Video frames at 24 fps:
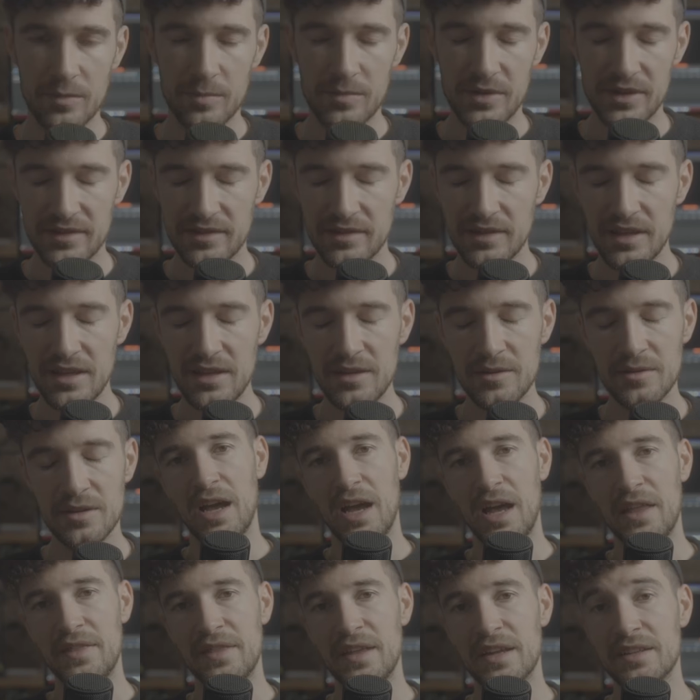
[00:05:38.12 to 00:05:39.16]
PC
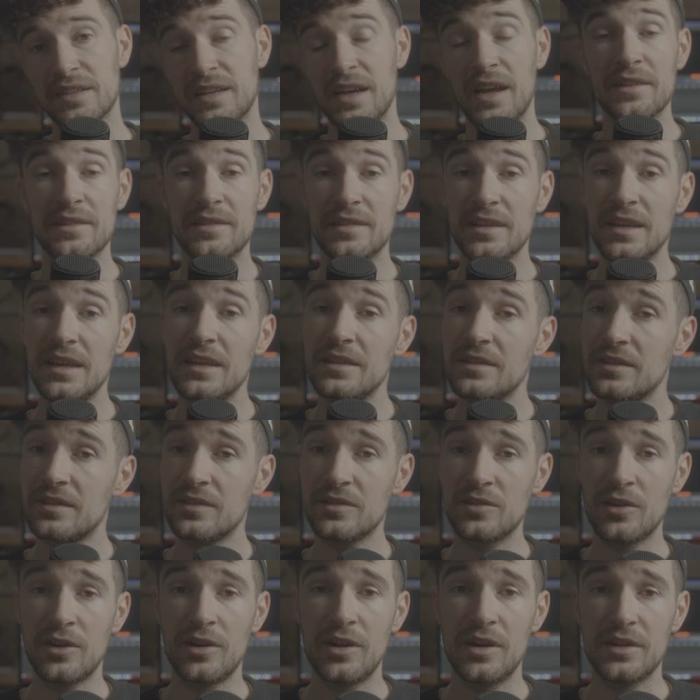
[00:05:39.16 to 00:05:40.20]
and that gets
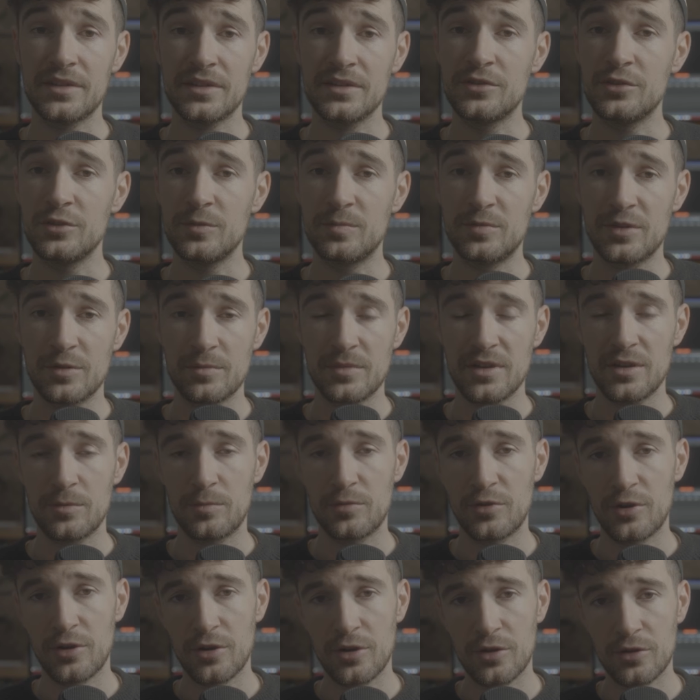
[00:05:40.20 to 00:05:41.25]
installed into Premiere
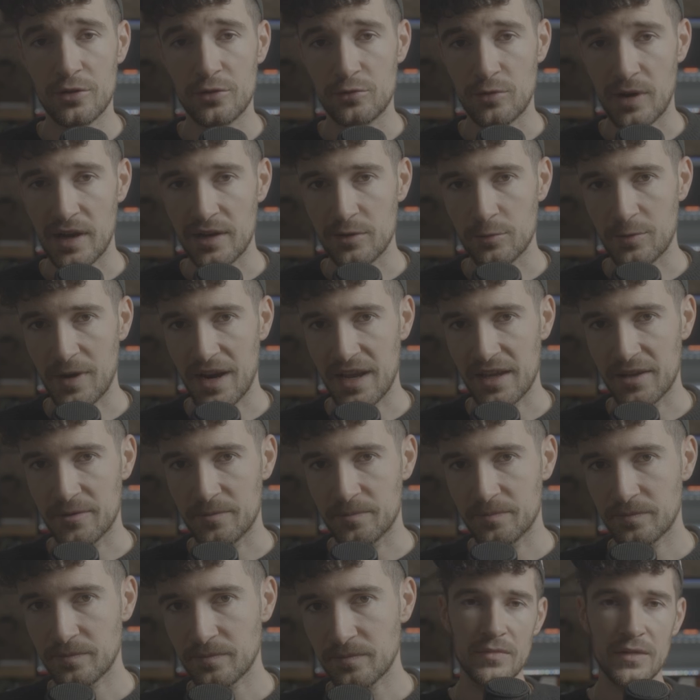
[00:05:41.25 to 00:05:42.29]
Pro right away.
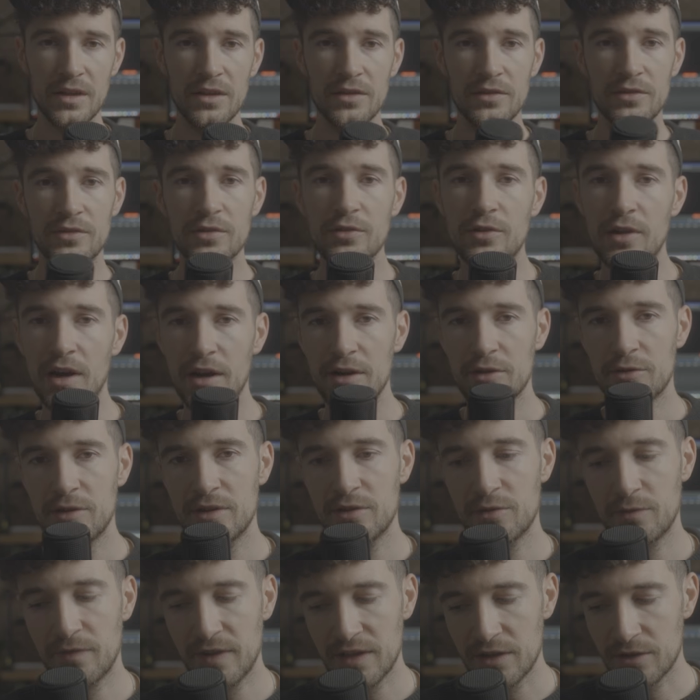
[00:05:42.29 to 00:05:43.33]
To color
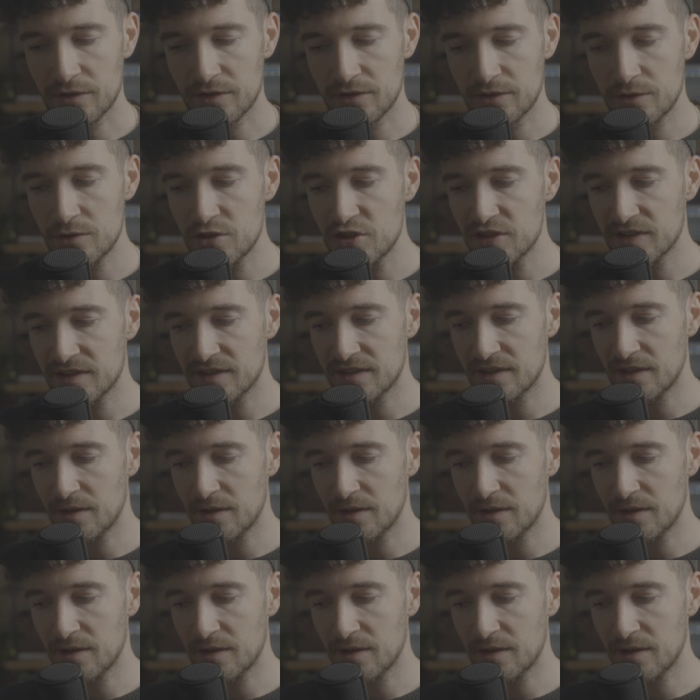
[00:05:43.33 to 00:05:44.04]
grade your videos, you just